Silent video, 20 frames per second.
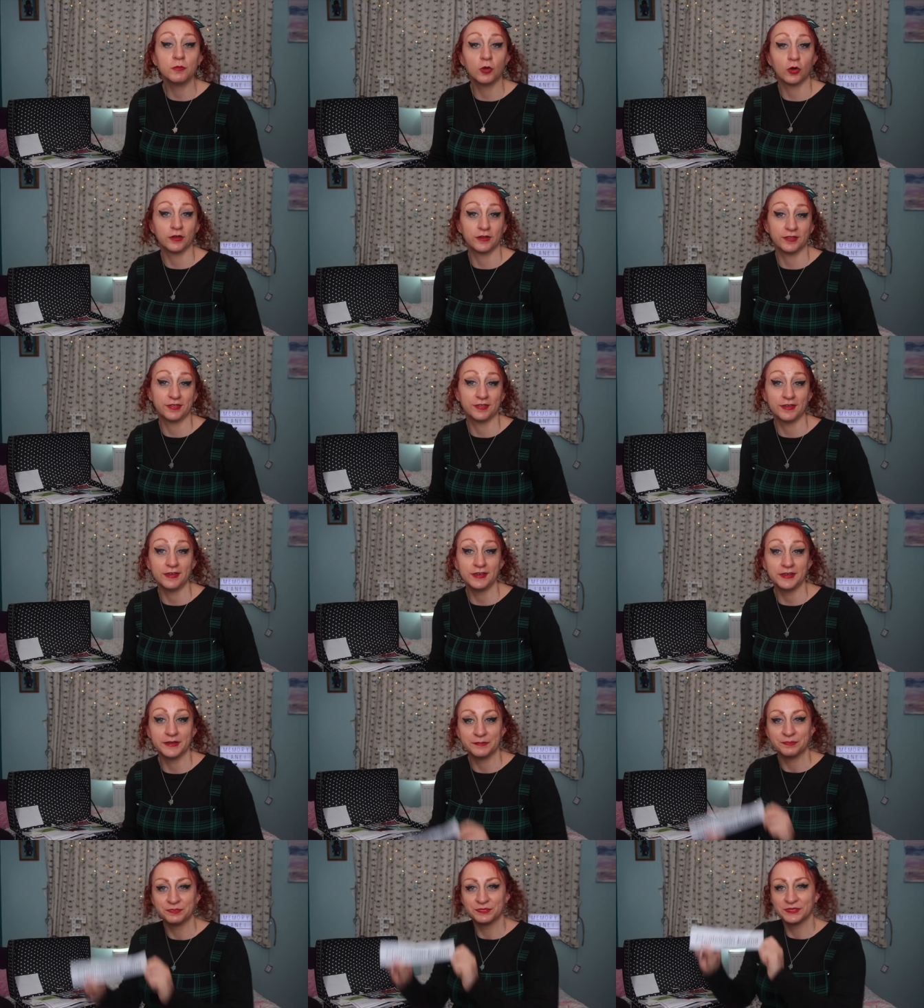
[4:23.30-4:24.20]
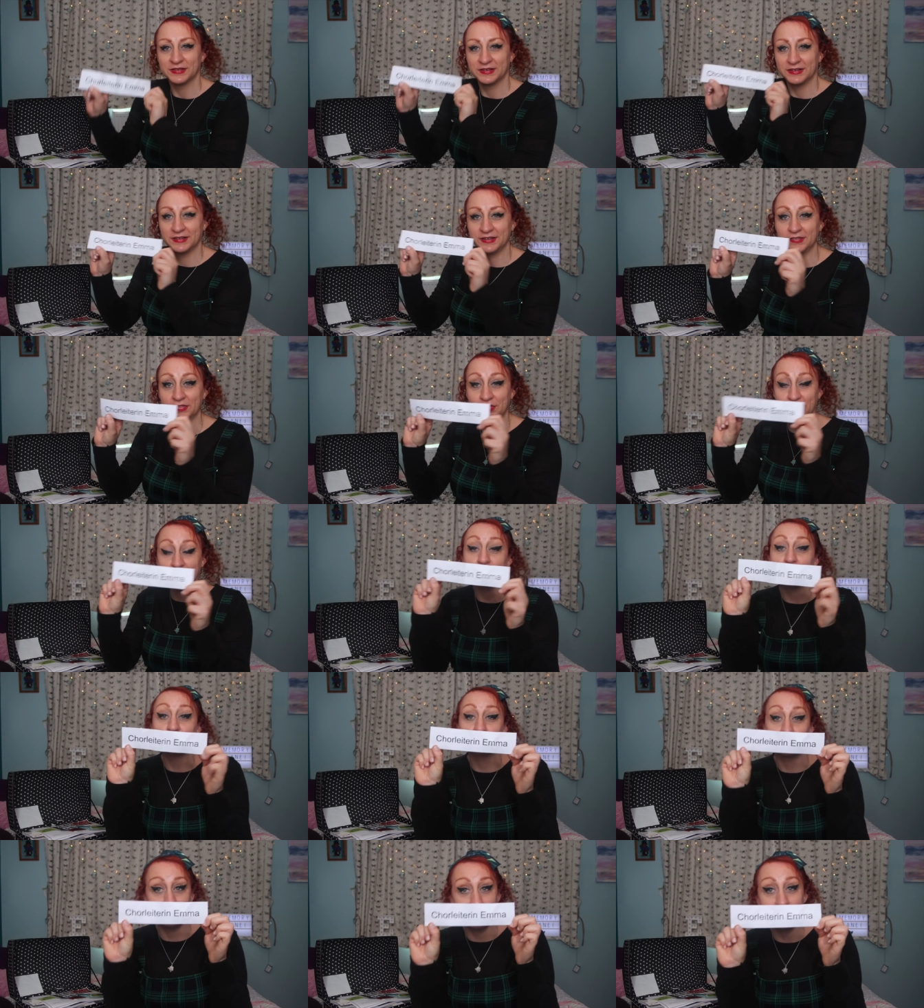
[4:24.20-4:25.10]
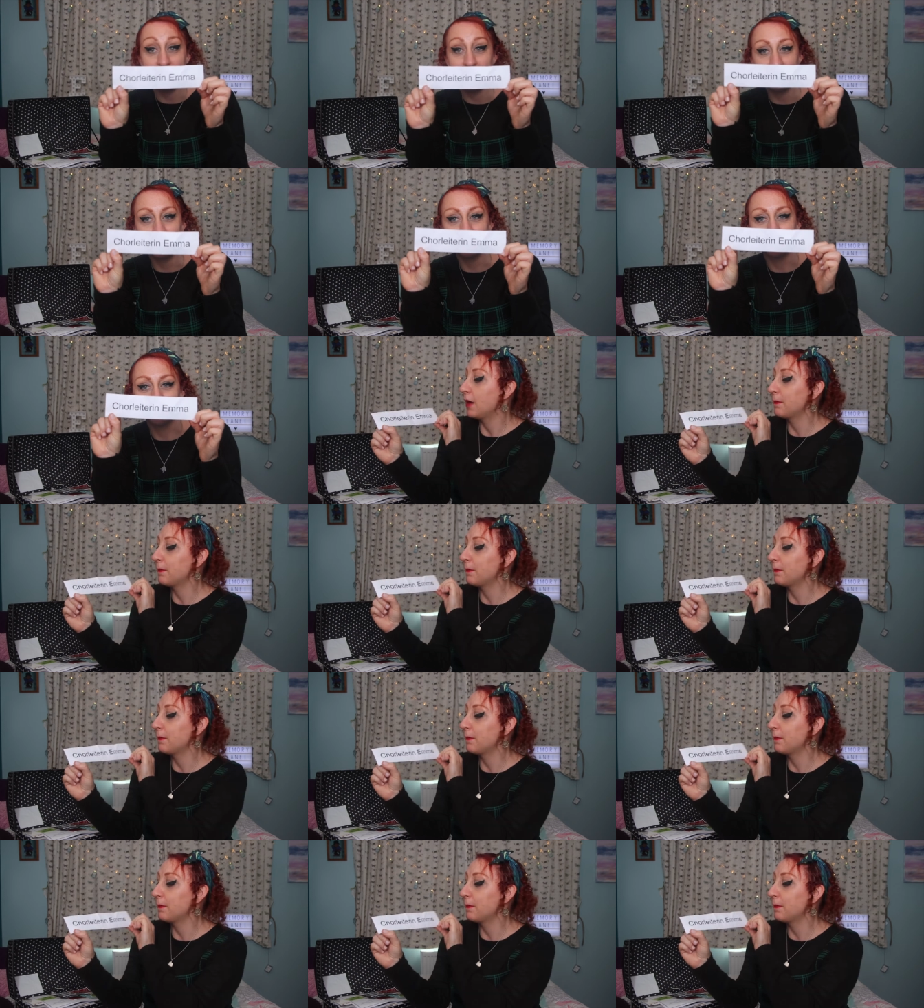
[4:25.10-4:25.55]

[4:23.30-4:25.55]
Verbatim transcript: not going to say it. It says that.